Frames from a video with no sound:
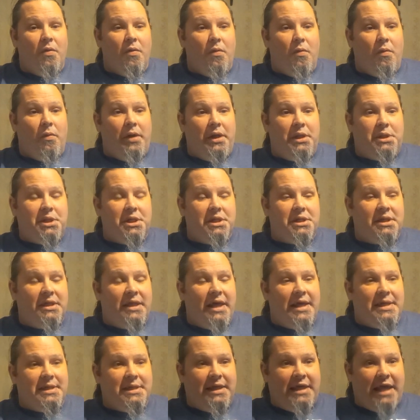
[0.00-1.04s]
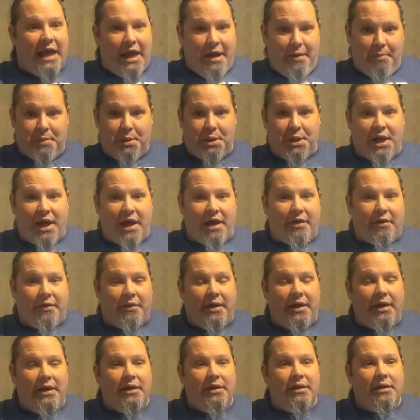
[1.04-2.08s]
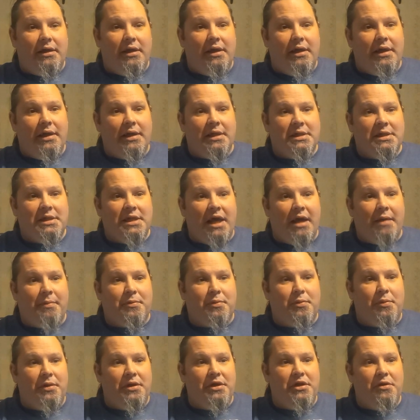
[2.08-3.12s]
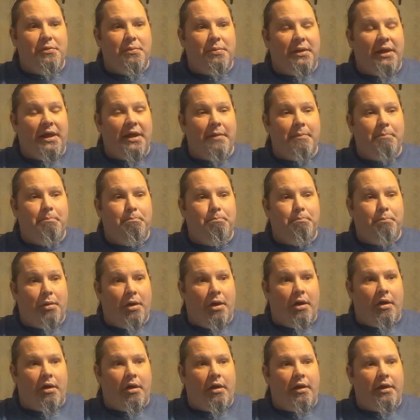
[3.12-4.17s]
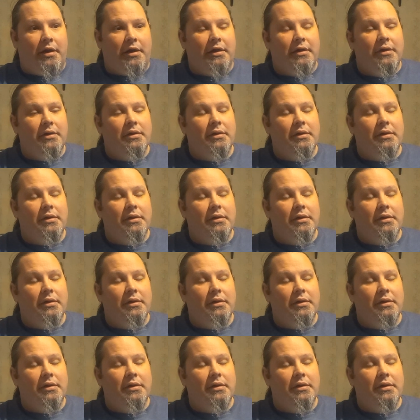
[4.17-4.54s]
Which is less game-shattering, except when you play a bard.